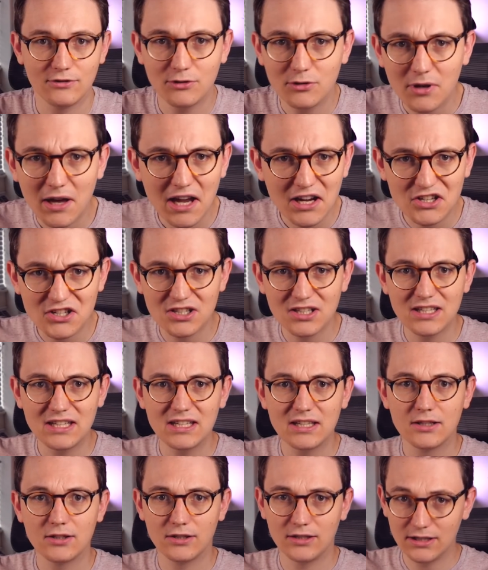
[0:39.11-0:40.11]
do you
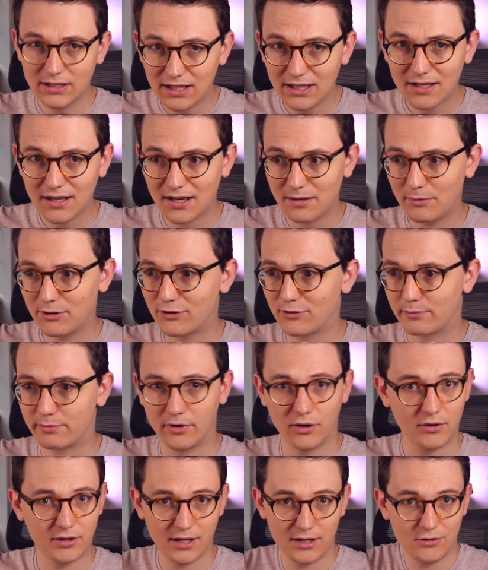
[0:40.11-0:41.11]
actually need Elementor
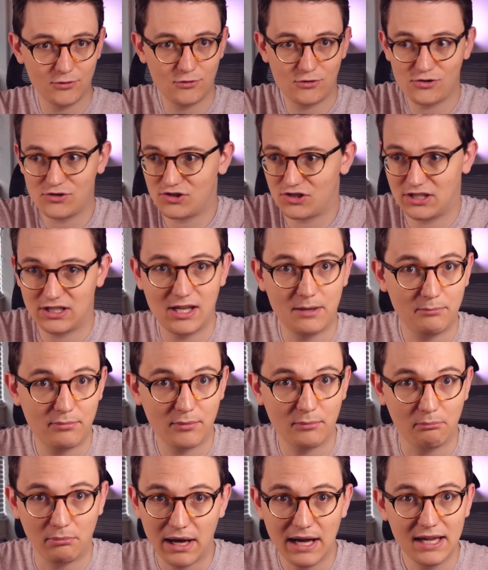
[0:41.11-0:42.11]
Pro? Can you just skip
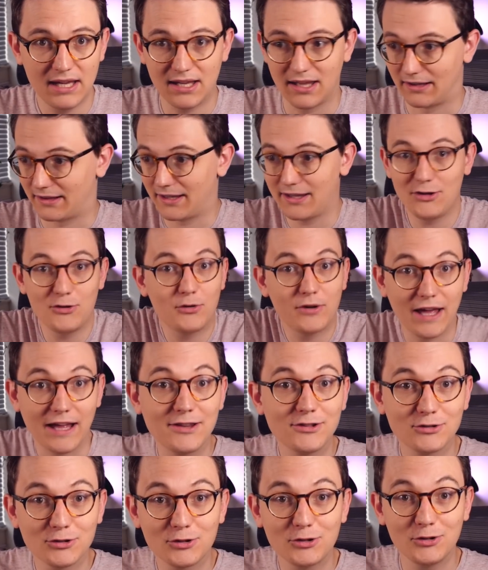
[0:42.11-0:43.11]
buying it? Can you
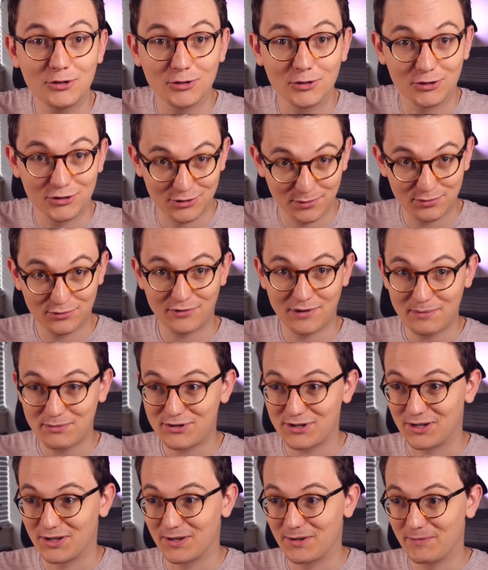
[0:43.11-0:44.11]
cancel your
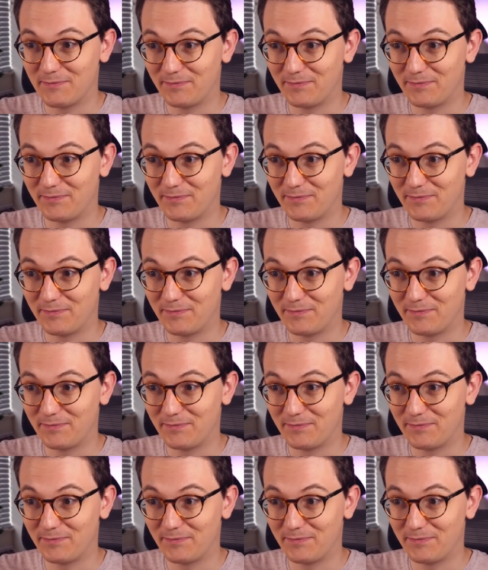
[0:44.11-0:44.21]
subscription?